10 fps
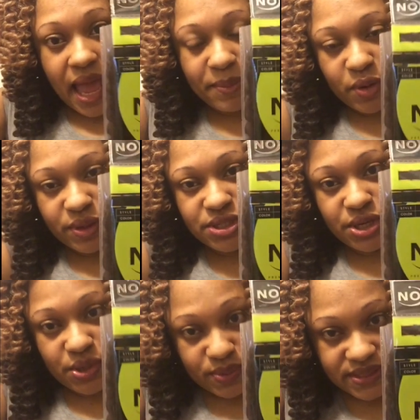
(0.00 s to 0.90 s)
I'm going to
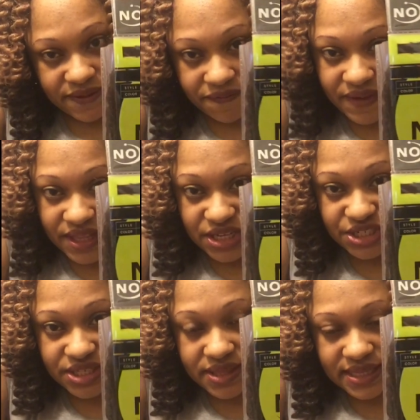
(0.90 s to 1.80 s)
use to
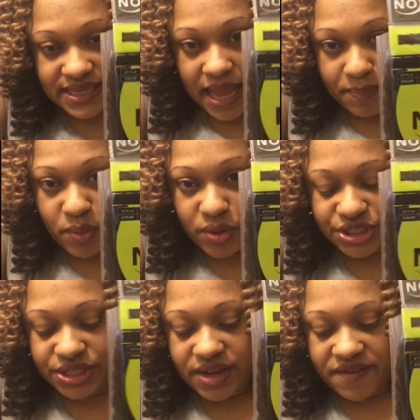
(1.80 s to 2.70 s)
finish the top
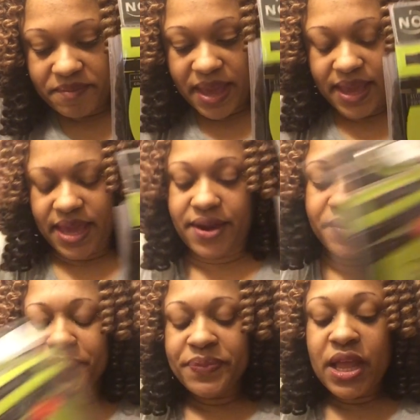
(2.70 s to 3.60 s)
portion of my hair.
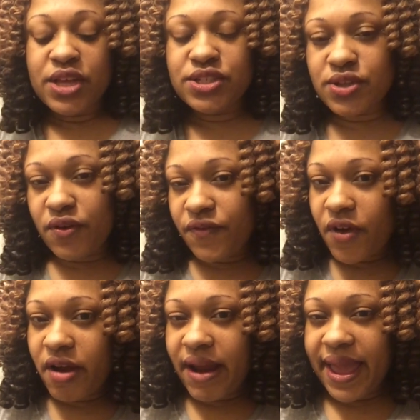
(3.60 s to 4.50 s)
So
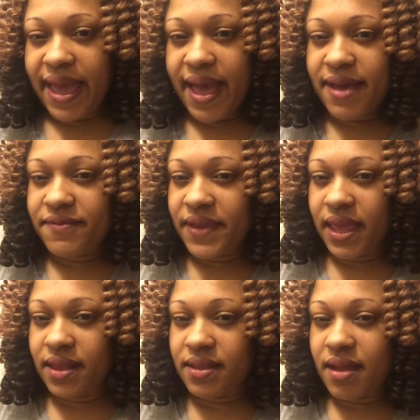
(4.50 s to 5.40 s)
far, I have
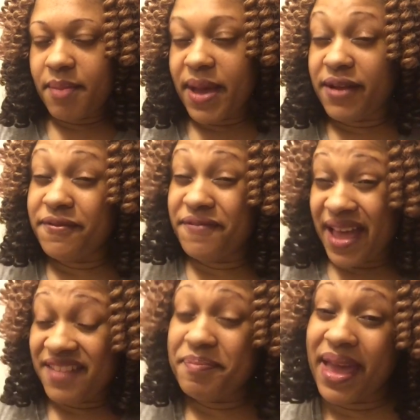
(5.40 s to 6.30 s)
in about
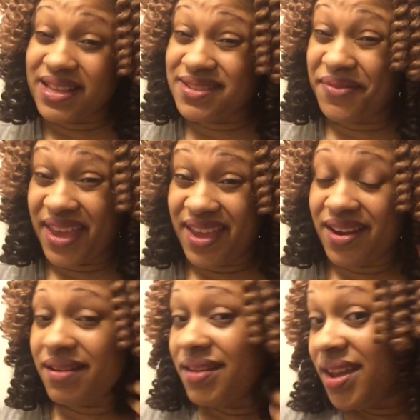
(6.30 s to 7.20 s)
5 packs of
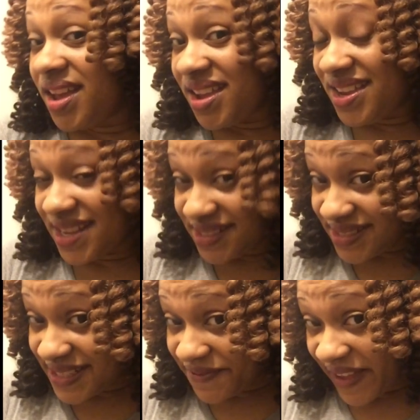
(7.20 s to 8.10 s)
hair. Yes,
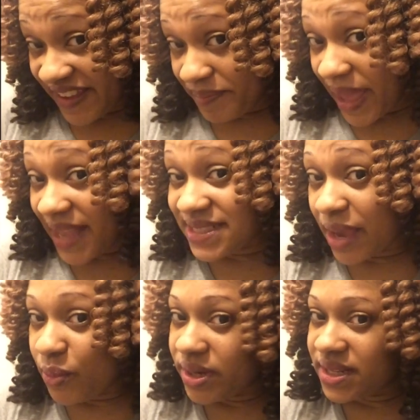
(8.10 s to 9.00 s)
this is 5 packs. I
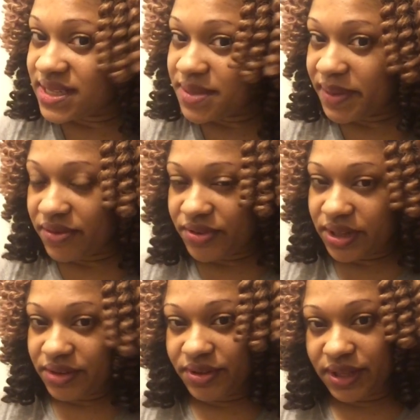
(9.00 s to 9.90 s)
wanted it to be
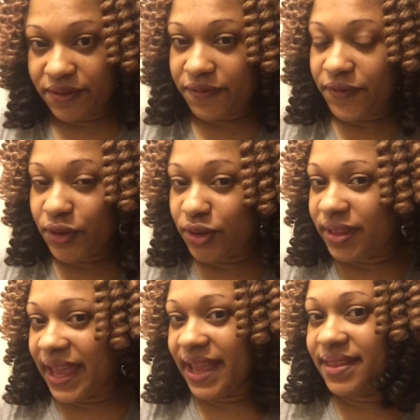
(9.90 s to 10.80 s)
really
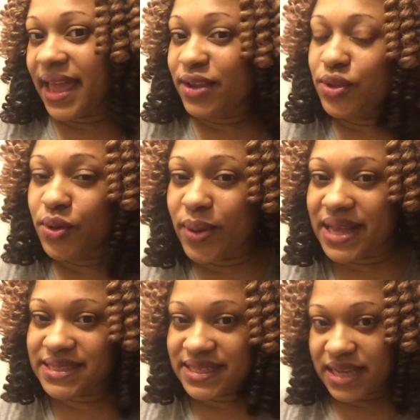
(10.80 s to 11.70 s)
full, and I know
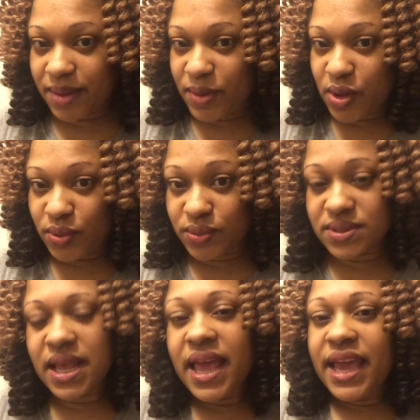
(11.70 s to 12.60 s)
as the time
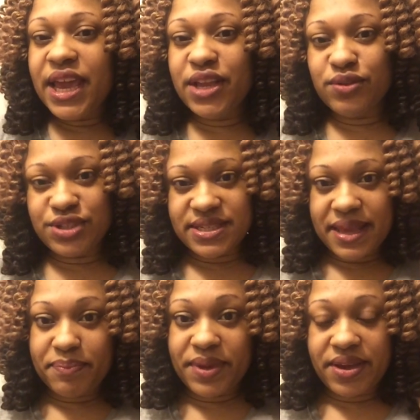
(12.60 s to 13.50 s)
goes, it'll just
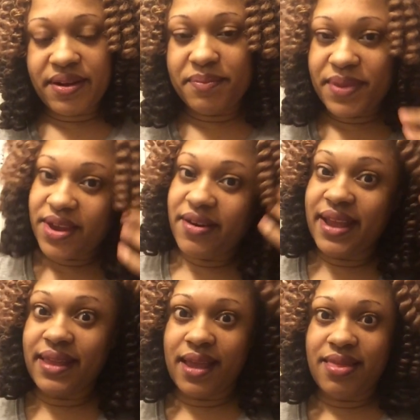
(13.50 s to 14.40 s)
get bigger and bigger,
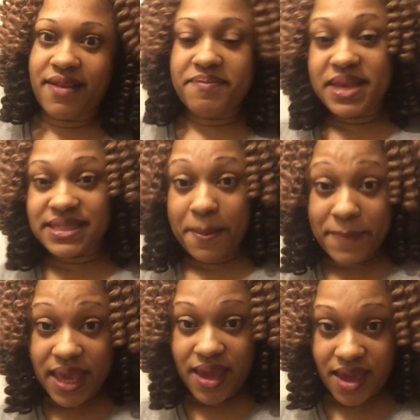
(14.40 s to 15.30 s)
and I love me some
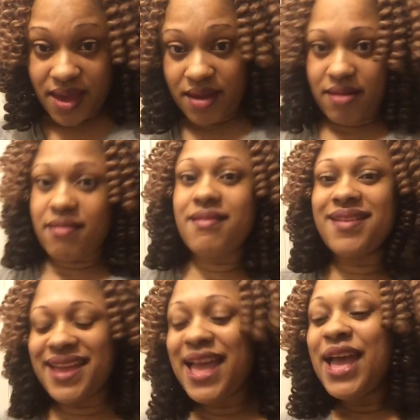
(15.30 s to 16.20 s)
big hair.
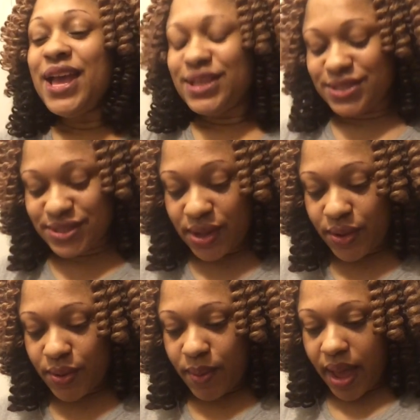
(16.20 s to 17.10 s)

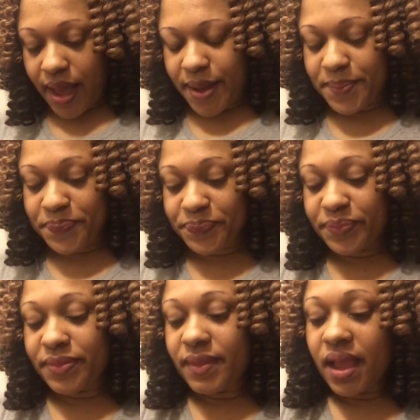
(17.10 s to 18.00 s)
So,
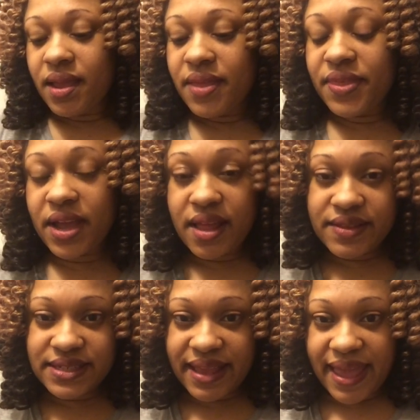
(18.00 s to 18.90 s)
the
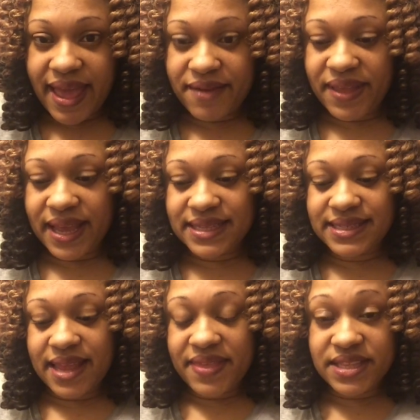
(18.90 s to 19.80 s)
colors that I have, like I
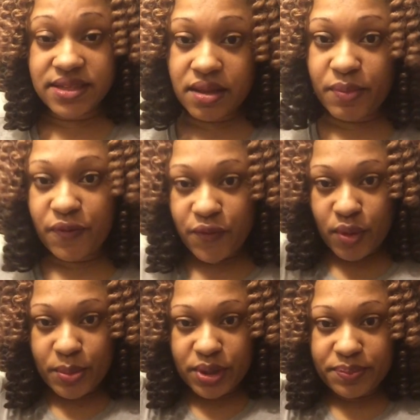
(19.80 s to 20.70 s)
said, that's a number 4
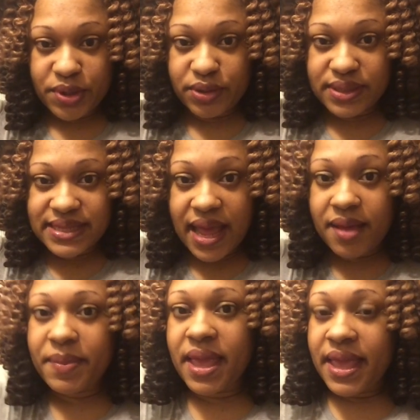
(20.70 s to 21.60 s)
I'm going to put on
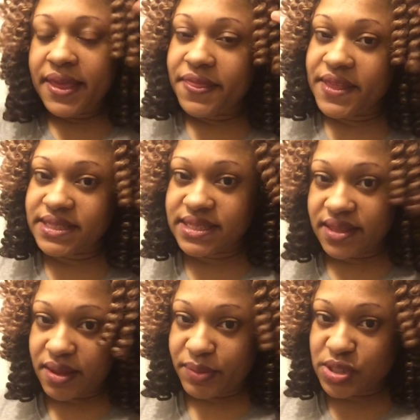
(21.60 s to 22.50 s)
top. This is the
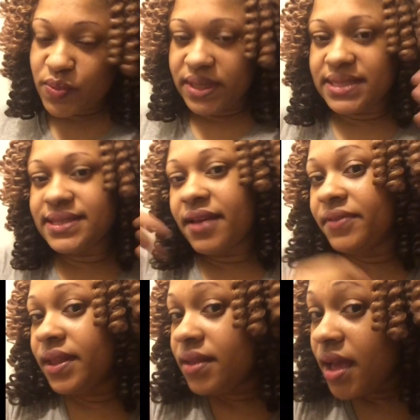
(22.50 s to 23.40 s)
number
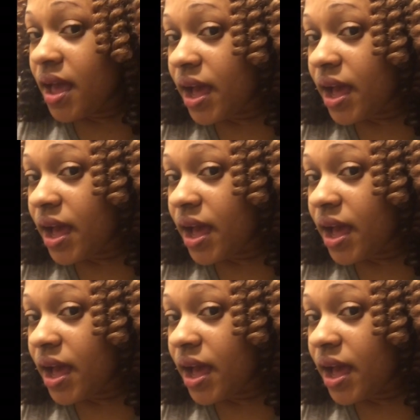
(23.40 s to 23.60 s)
27.